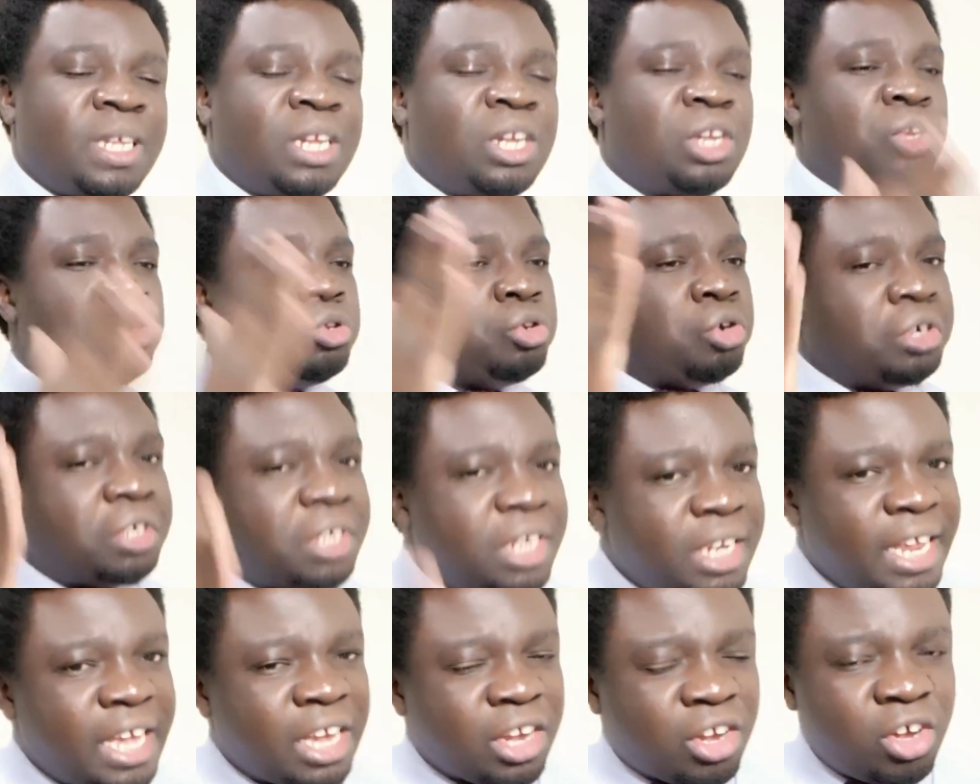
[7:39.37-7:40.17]
Not
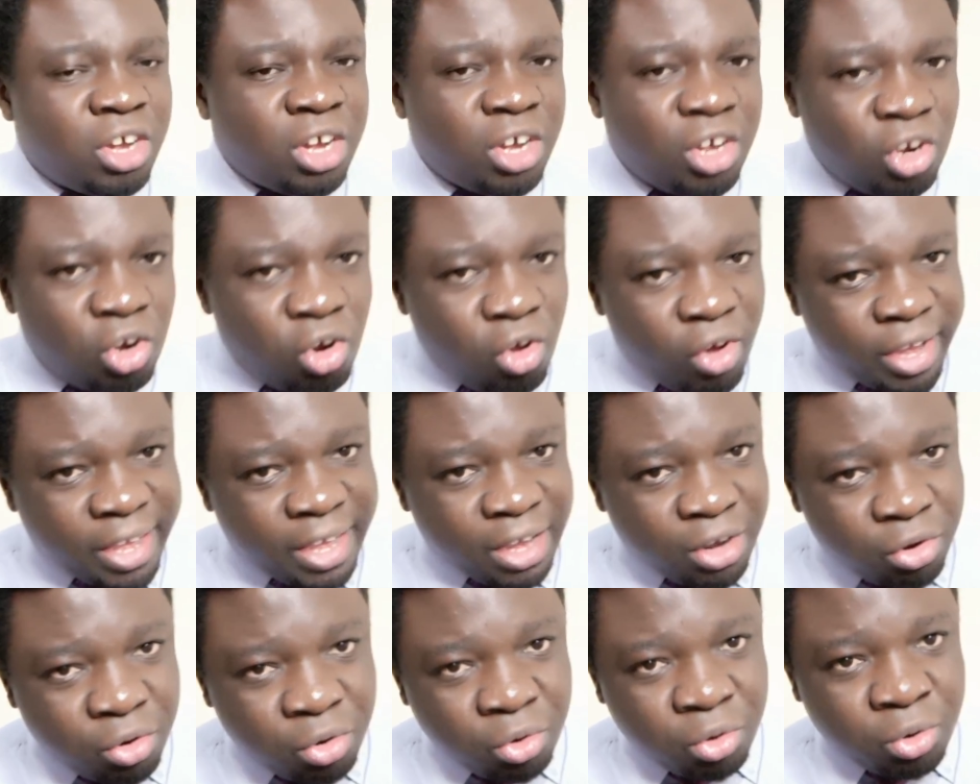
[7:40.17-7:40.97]
long
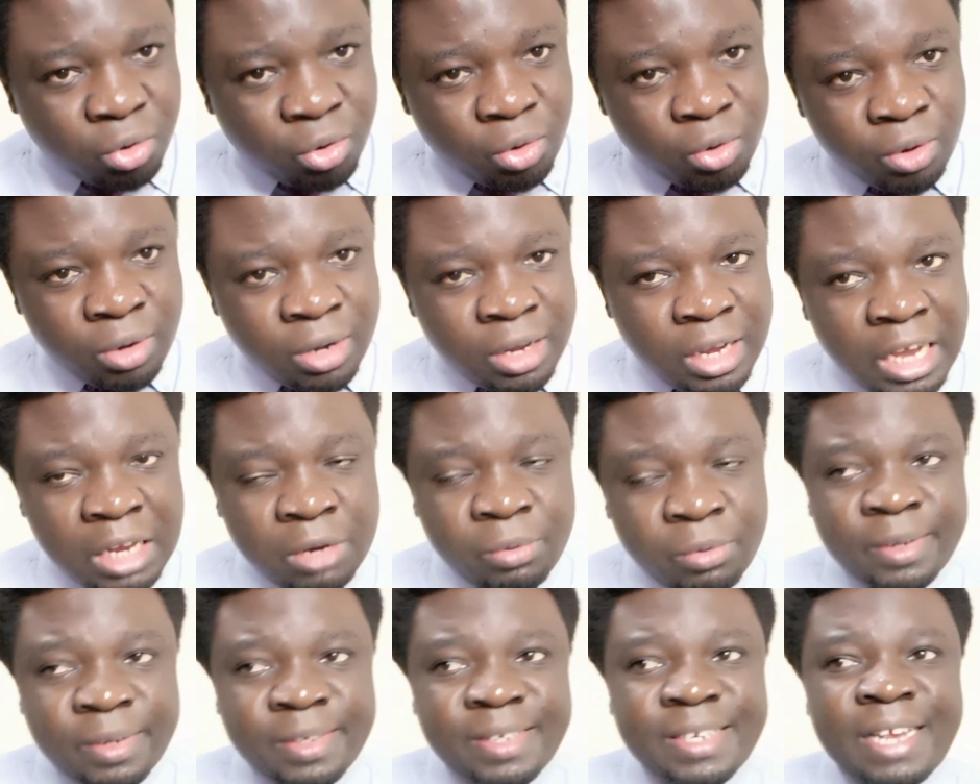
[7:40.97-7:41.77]
ago, it
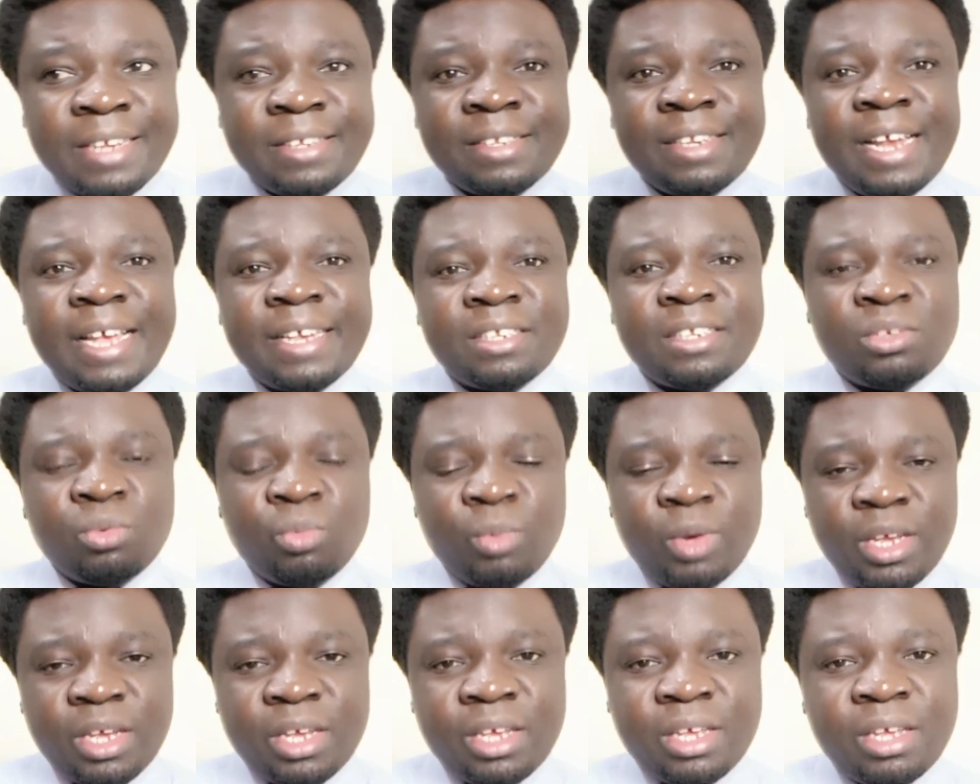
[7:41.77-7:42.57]
was just last
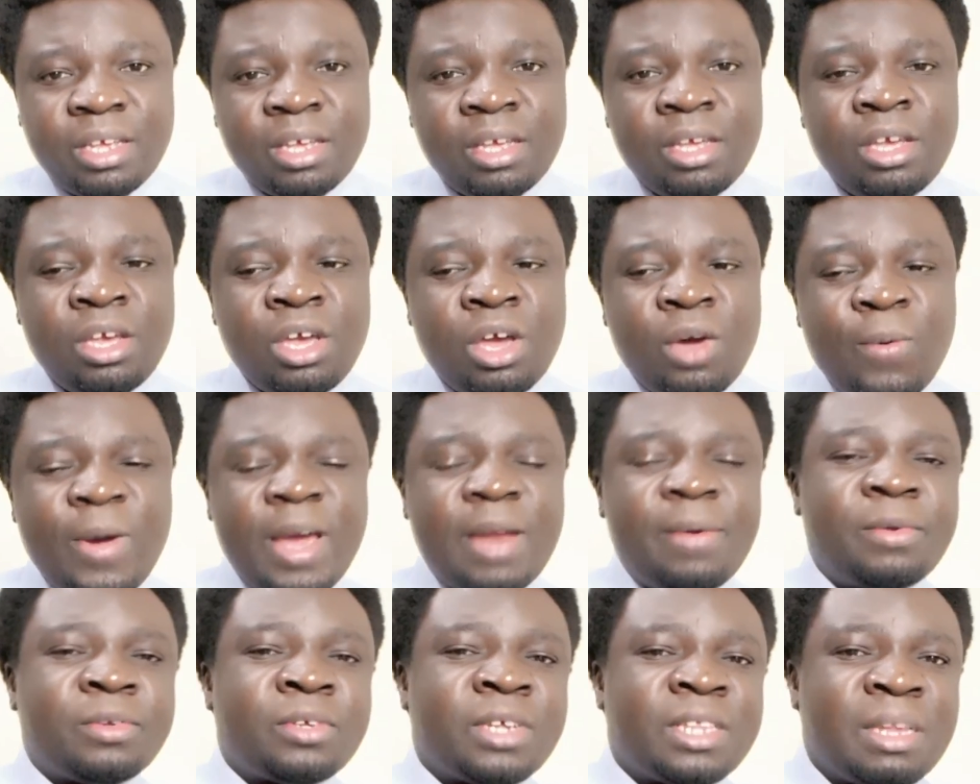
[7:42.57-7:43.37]
week, when
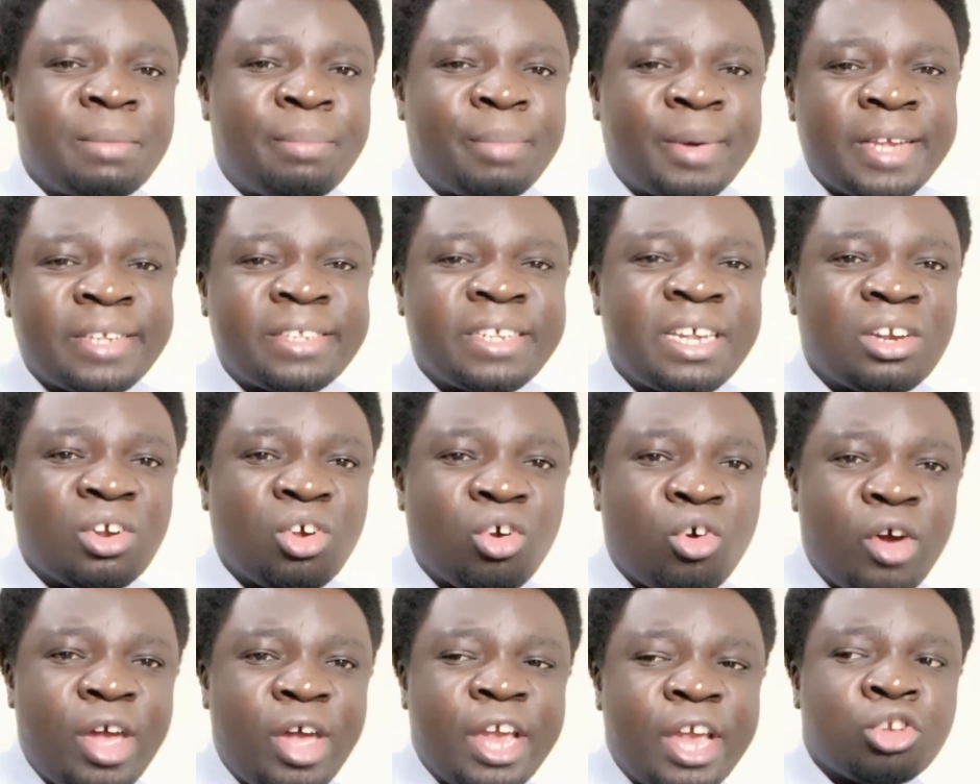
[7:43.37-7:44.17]
we saw the president
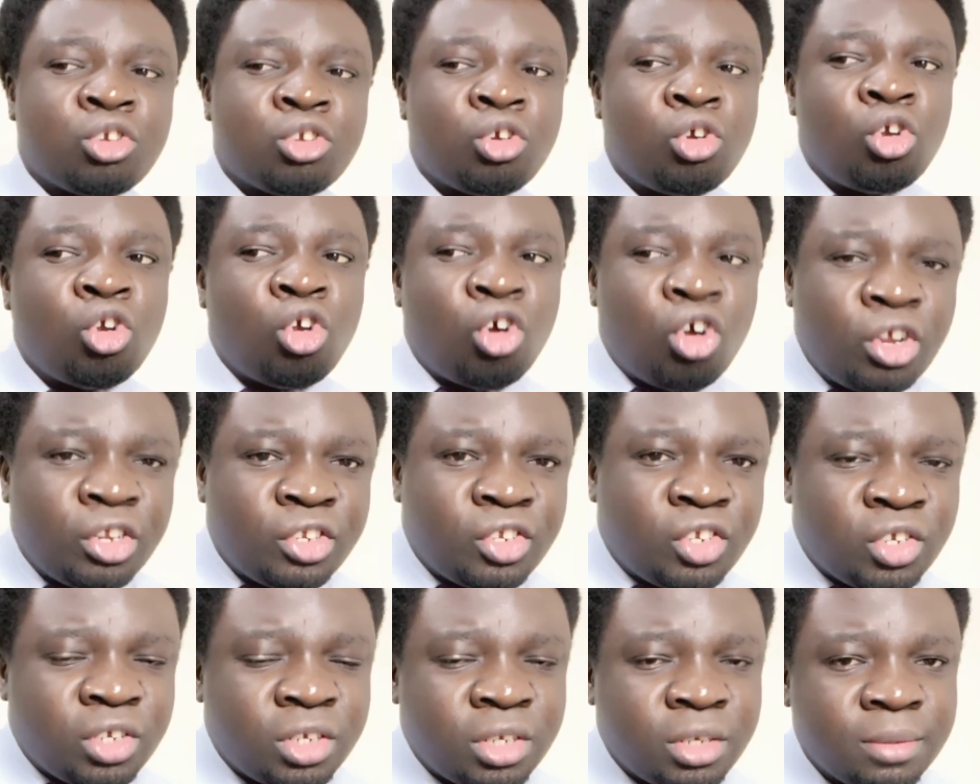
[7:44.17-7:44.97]
going to
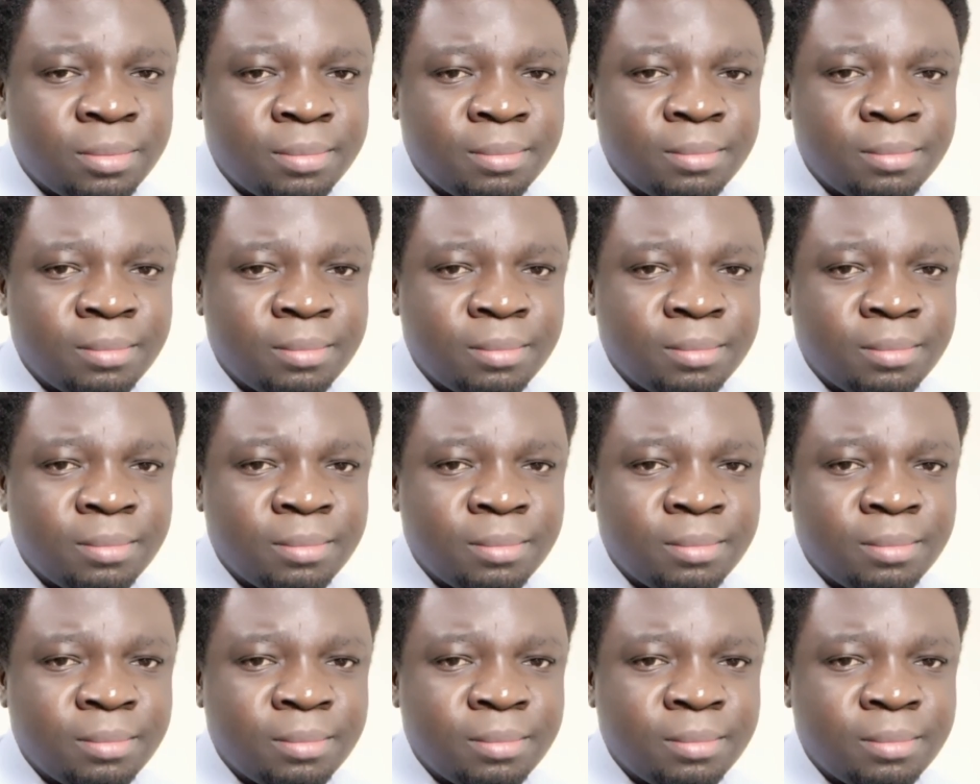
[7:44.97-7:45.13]
launch